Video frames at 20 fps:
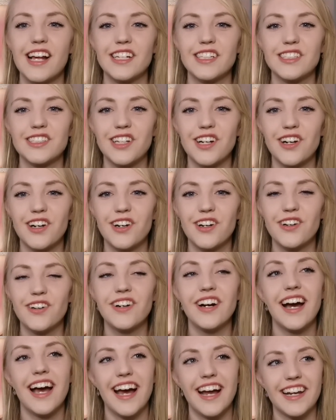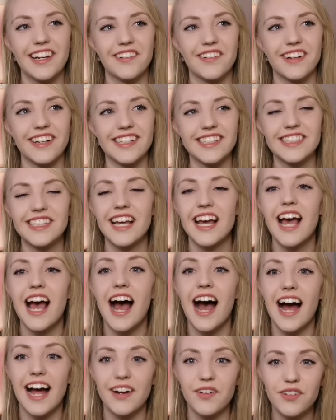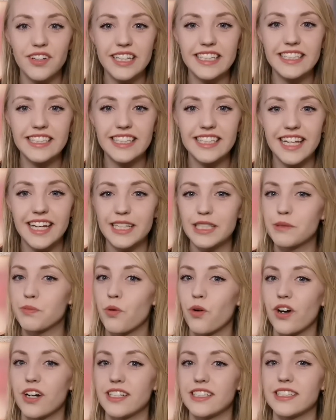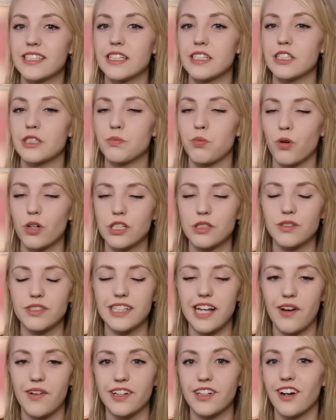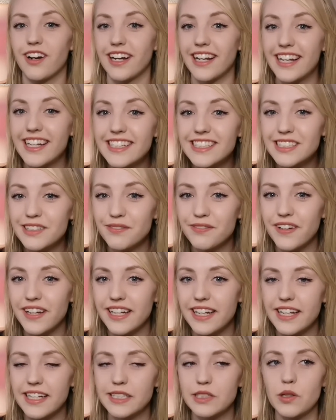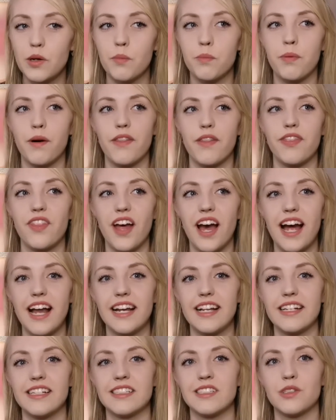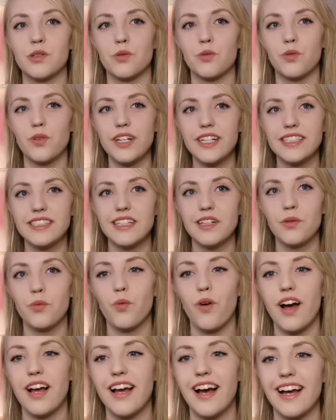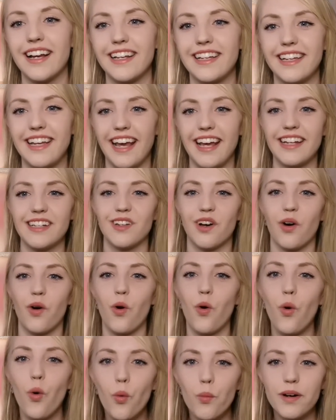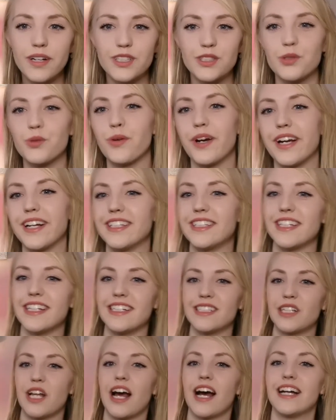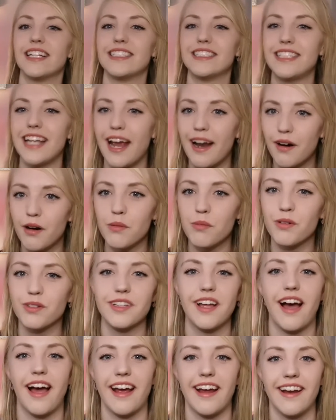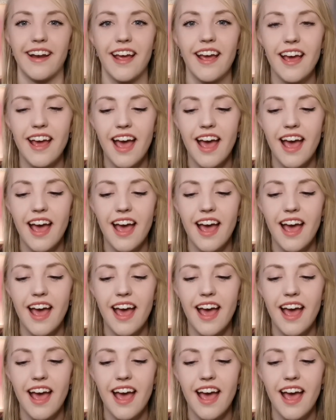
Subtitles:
So anyways, I really did like sports. Sports was how I got into fitness, but that is the reason why I gained a whole bunch of weight, is a terrible diet.